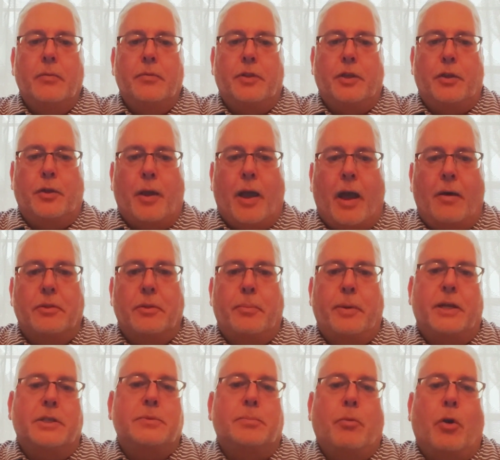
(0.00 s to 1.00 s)
that you have the
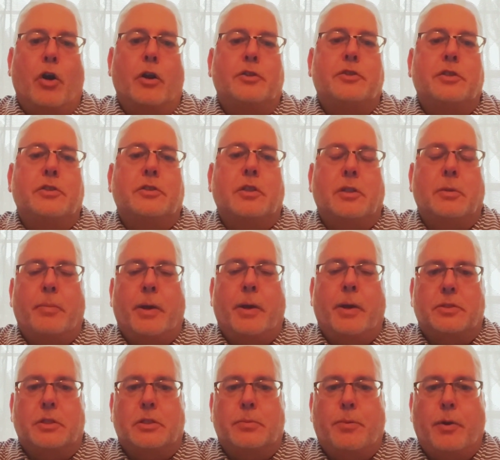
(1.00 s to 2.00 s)
best margins and the
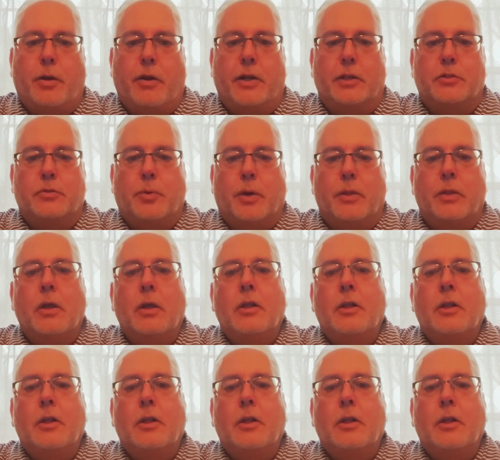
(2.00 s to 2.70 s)
best experience with.